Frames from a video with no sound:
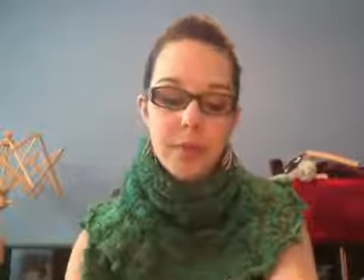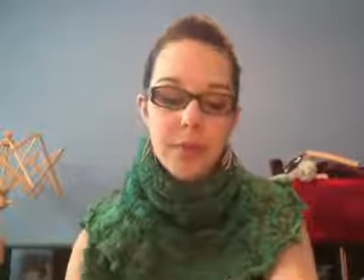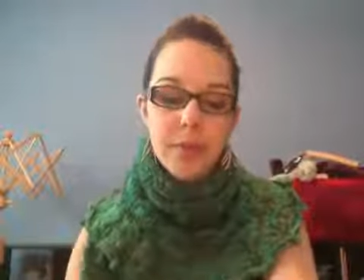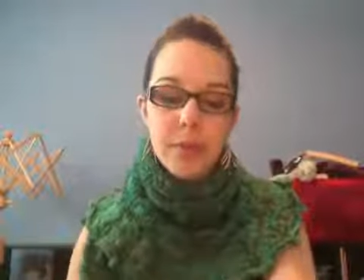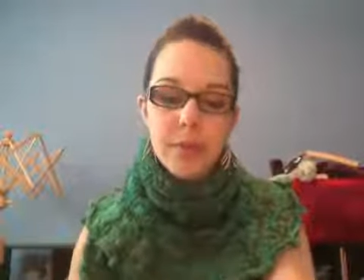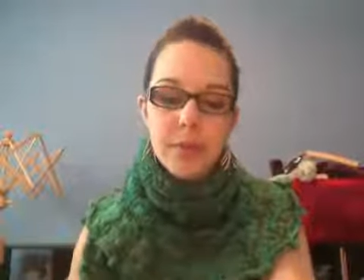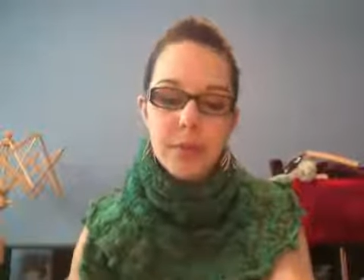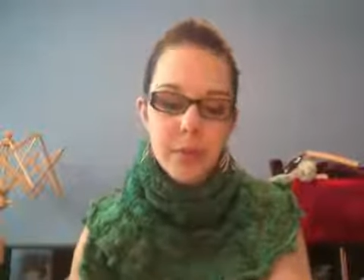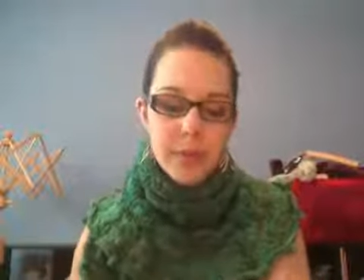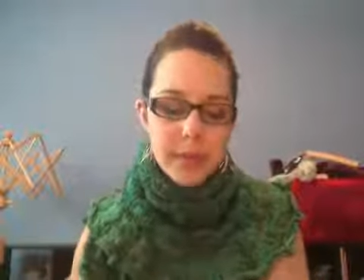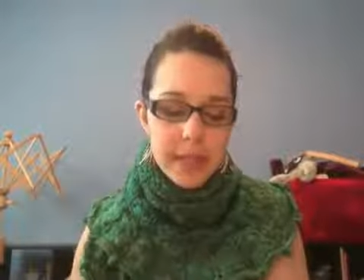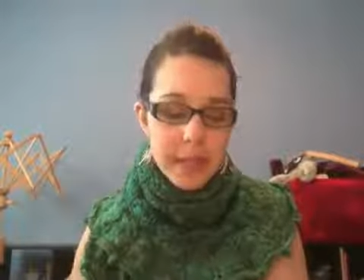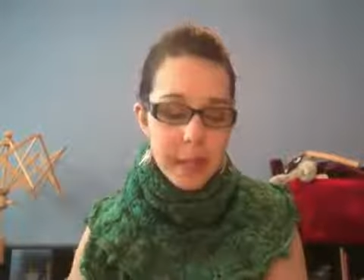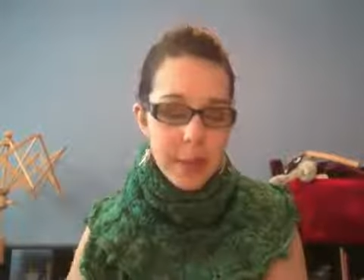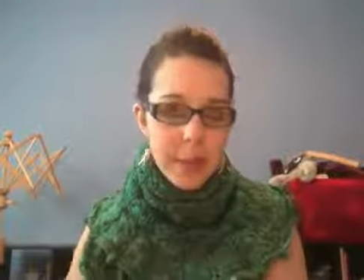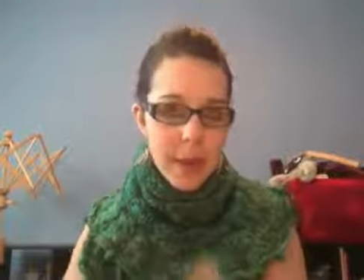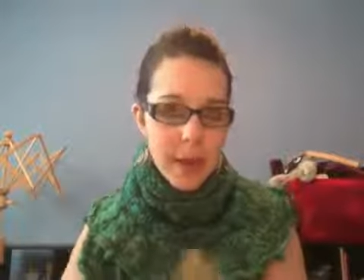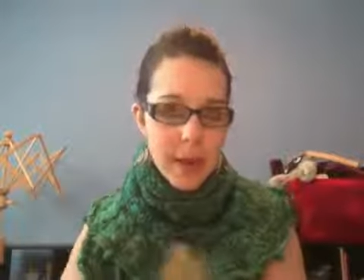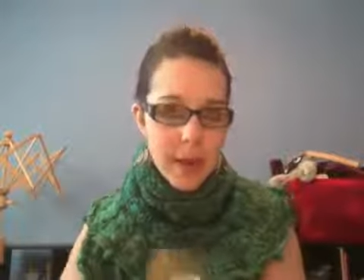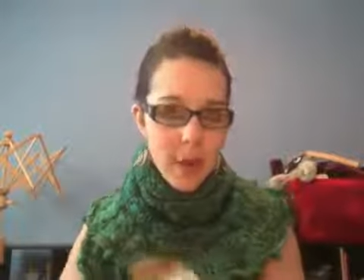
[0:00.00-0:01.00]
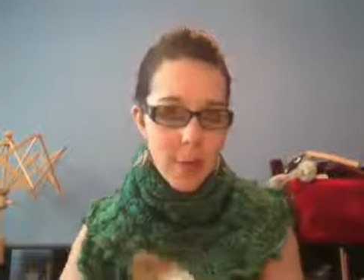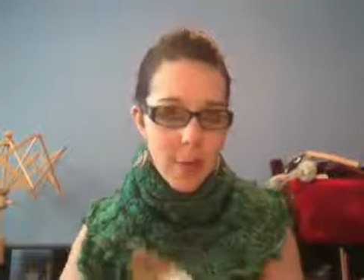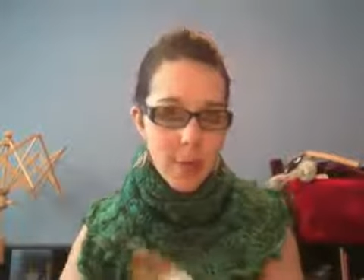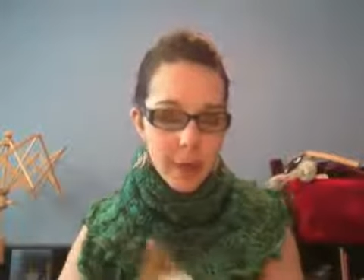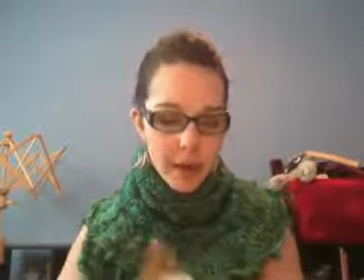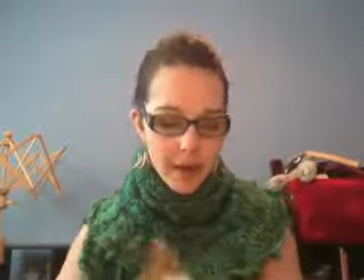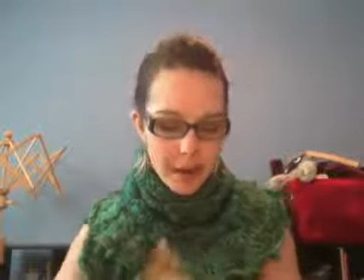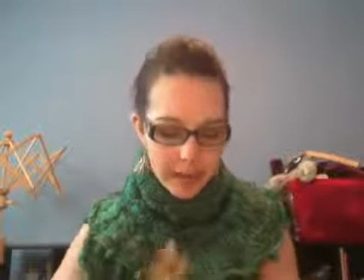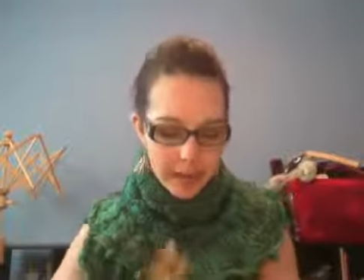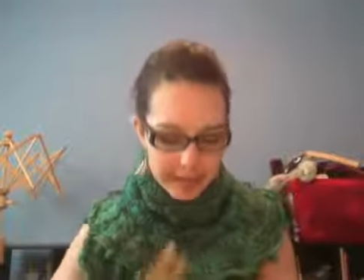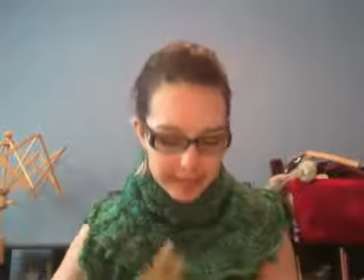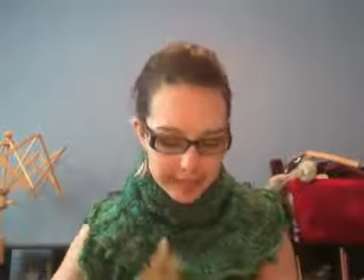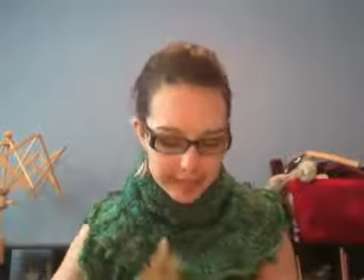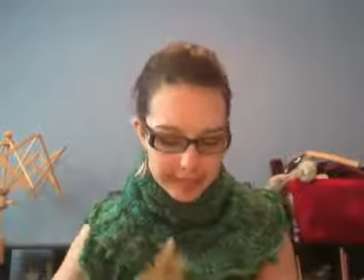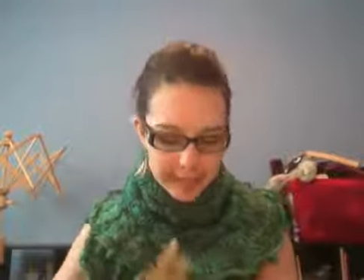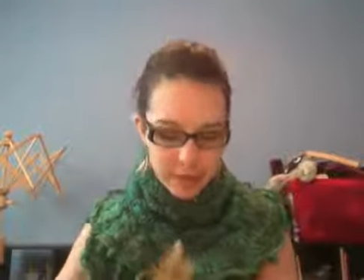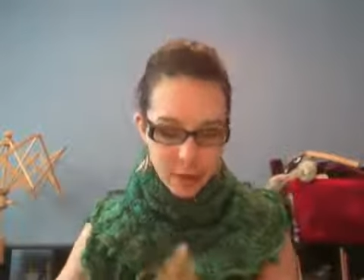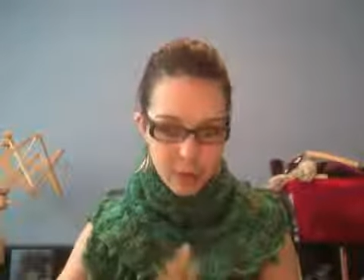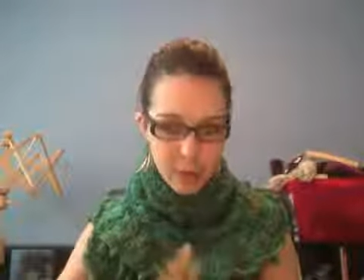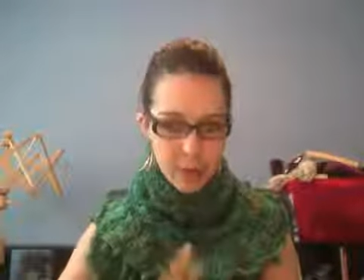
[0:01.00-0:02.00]
Don't eat my notebook. I need
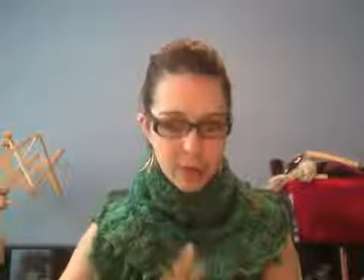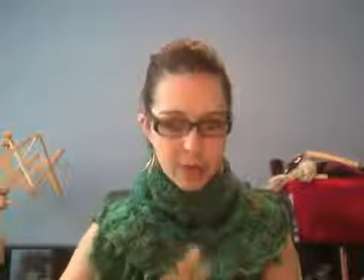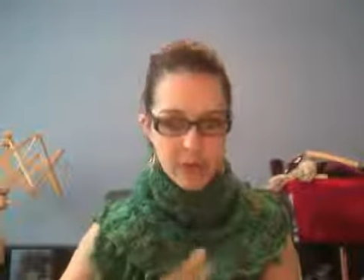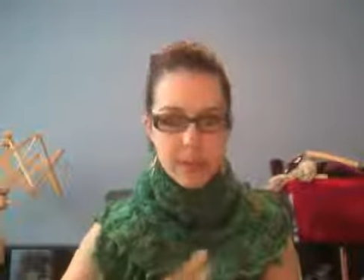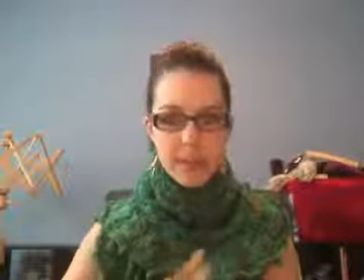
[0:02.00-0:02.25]
those.